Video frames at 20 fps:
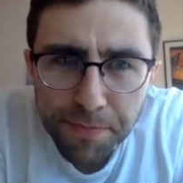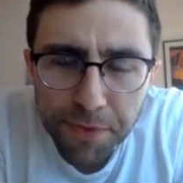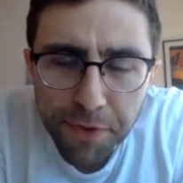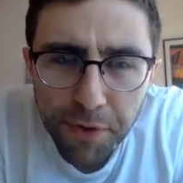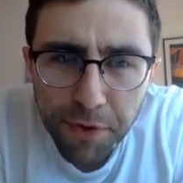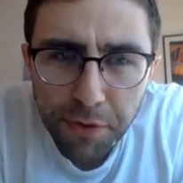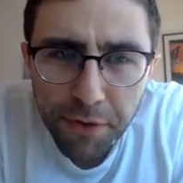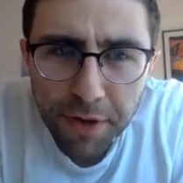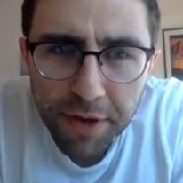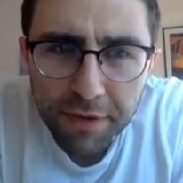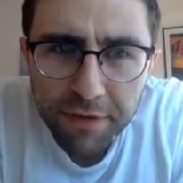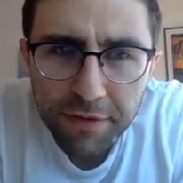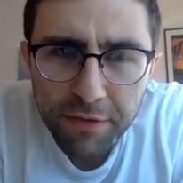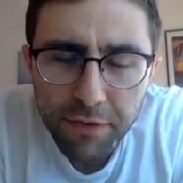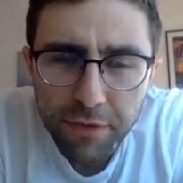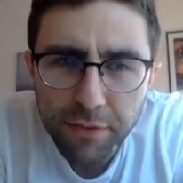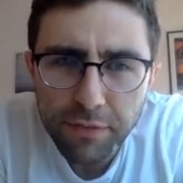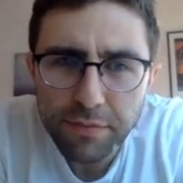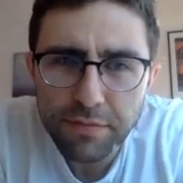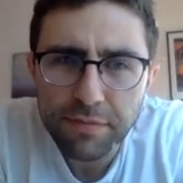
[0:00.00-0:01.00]
All right,
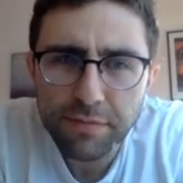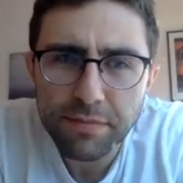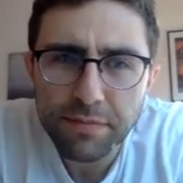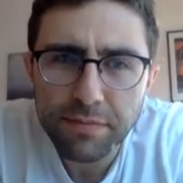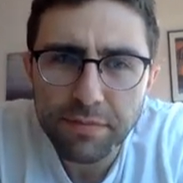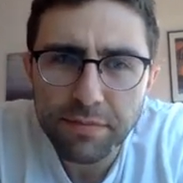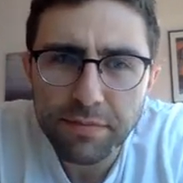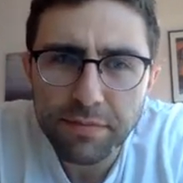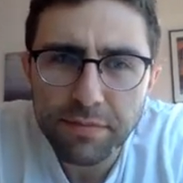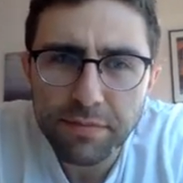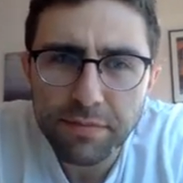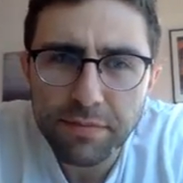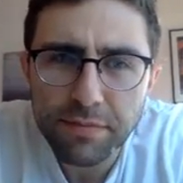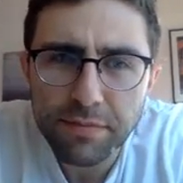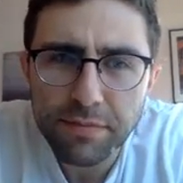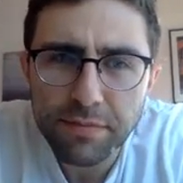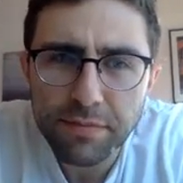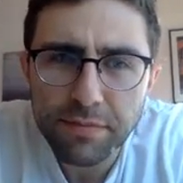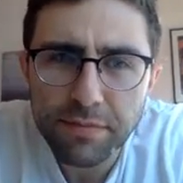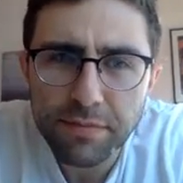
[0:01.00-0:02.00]
so
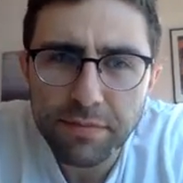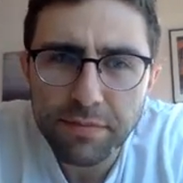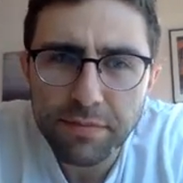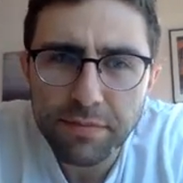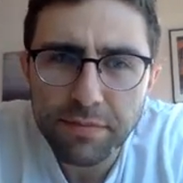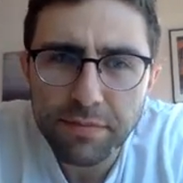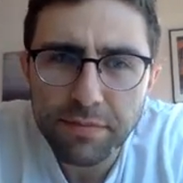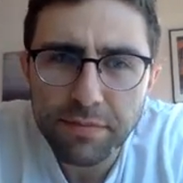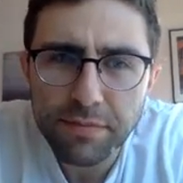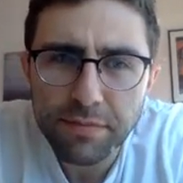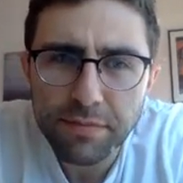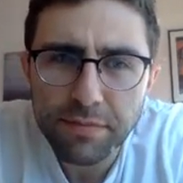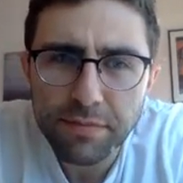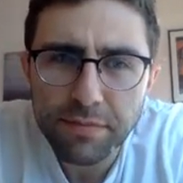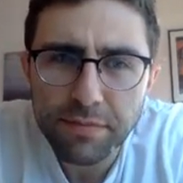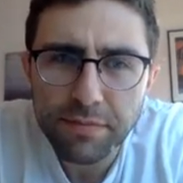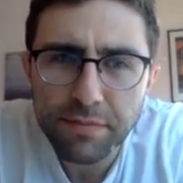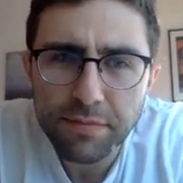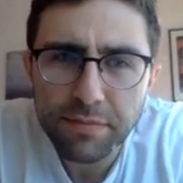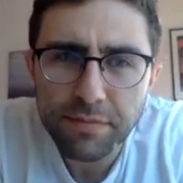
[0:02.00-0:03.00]
DM me on
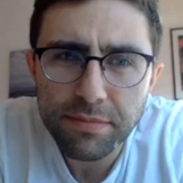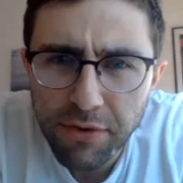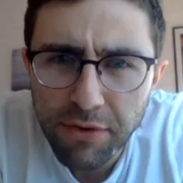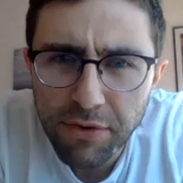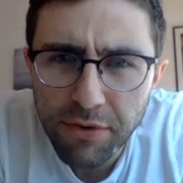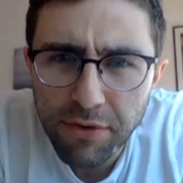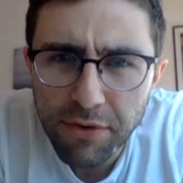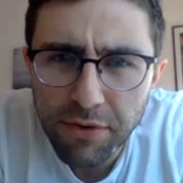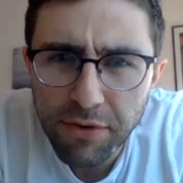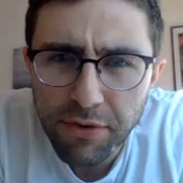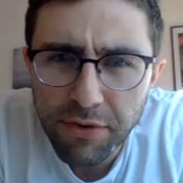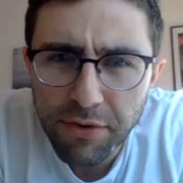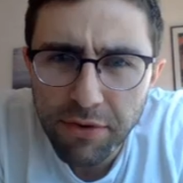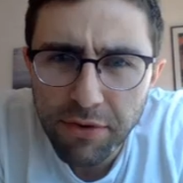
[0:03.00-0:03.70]
Instagram